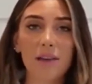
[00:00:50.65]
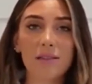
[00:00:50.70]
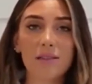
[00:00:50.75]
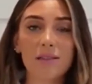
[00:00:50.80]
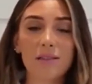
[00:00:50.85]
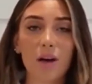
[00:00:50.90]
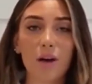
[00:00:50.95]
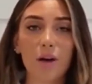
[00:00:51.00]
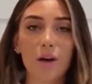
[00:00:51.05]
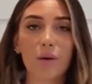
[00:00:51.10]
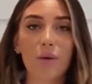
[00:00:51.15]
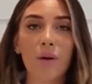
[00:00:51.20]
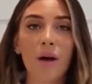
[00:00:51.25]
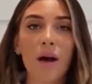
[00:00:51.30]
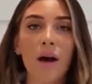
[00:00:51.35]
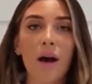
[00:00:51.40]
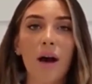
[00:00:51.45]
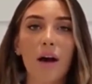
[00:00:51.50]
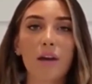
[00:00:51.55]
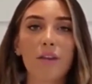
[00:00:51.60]
So
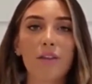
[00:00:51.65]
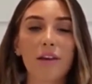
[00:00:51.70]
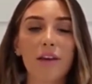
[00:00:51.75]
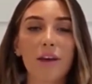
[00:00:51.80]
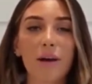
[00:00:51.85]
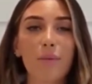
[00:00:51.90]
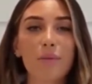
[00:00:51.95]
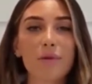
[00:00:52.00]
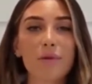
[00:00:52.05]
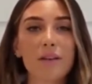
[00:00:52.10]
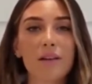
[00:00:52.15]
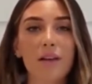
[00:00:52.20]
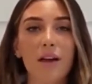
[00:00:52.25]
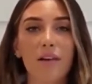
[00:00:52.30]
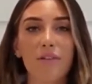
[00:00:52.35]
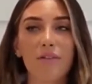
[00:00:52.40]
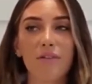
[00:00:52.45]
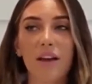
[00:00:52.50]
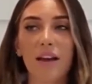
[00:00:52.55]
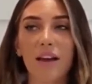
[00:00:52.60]
I think it wasn't
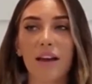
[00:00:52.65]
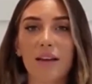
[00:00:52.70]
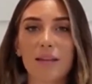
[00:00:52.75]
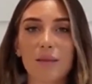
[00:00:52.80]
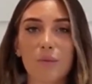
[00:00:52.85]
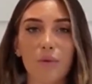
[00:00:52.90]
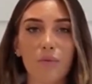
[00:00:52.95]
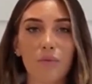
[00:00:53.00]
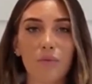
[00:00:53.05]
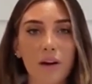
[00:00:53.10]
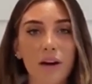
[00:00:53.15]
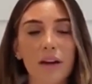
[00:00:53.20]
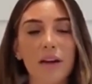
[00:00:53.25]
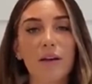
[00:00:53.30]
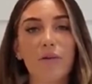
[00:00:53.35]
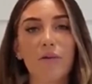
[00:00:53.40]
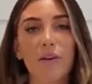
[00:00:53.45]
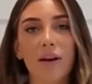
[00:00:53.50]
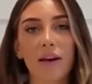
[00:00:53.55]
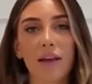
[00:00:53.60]
like feelings were
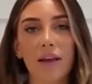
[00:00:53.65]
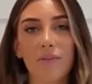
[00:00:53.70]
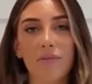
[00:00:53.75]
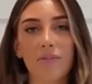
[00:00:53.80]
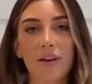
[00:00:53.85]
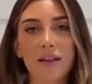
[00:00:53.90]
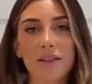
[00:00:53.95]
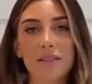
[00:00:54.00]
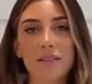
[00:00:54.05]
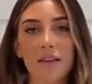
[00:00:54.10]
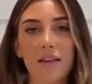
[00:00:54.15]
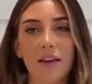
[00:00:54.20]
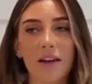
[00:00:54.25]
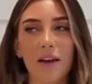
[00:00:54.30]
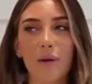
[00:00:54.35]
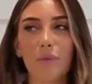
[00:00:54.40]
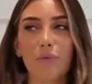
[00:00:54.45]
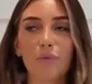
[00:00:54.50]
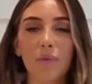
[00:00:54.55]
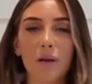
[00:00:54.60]
really, really invested
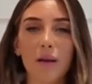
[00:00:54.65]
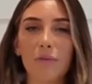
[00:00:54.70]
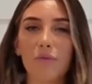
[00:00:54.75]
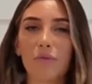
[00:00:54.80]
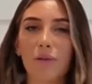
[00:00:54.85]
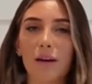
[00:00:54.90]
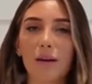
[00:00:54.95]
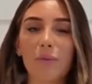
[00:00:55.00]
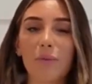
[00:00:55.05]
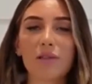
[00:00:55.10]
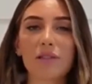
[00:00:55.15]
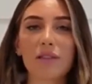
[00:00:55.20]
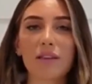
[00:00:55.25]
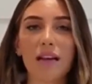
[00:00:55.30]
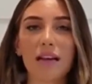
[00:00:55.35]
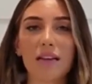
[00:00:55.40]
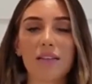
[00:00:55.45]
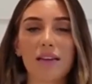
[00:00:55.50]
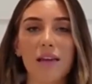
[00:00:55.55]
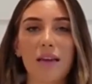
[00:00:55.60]
and it really wasn't
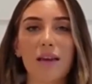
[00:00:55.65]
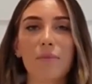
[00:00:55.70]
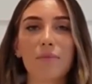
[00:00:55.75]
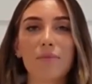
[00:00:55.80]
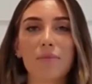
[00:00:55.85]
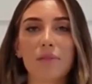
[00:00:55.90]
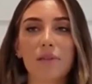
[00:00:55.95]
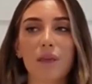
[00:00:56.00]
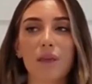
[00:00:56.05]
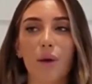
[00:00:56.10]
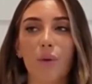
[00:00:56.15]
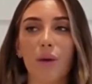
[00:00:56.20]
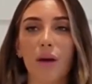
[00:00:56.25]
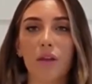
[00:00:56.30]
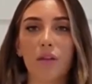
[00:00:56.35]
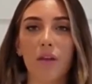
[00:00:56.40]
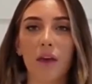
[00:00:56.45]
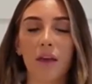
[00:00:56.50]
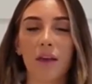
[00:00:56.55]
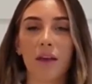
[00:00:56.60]
that deep. So I
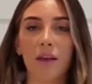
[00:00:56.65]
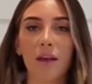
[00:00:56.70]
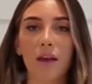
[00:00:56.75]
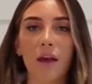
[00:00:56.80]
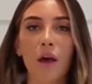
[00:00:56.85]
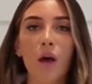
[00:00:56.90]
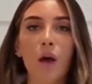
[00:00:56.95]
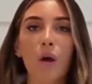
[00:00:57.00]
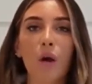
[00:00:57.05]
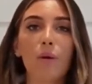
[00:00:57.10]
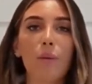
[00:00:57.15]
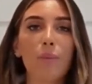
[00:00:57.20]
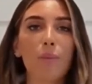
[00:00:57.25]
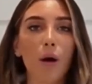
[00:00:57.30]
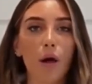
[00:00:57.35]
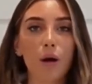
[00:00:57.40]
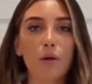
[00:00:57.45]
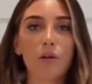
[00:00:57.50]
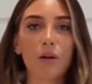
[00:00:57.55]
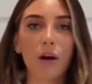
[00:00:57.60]
think we
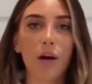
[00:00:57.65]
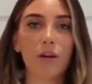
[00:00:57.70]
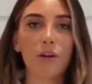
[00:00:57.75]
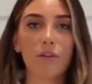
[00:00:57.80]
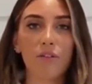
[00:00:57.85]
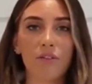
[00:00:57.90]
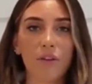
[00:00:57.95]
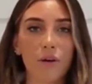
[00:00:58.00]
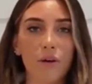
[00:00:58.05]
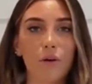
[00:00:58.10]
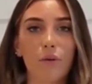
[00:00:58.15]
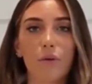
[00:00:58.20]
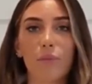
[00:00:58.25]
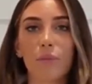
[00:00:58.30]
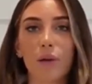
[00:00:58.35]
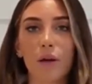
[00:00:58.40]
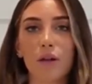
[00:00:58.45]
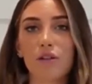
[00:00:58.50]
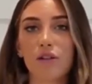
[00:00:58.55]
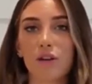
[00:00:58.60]
both kind of feel
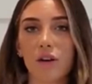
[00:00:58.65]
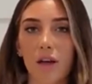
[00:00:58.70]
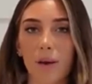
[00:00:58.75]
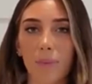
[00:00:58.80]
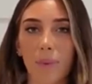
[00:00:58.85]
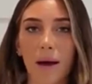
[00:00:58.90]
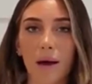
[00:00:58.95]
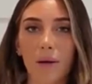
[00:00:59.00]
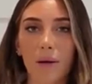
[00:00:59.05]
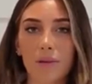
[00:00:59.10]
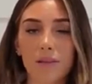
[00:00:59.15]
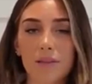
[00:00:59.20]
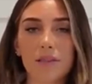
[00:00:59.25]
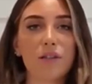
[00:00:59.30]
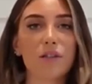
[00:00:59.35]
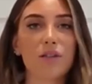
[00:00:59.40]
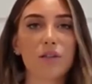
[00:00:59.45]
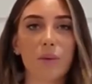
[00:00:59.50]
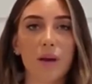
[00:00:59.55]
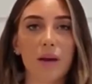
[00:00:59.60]
mutually about the
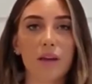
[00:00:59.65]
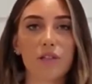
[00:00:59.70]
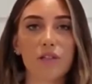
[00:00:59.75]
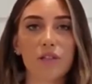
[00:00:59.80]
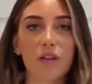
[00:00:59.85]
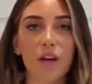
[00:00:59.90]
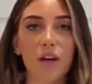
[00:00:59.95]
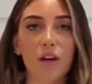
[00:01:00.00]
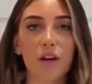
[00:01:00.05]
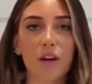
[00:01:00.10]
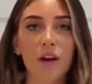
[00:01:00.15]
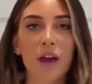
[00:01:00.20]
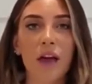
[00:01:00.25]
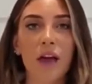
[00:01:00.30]
situation.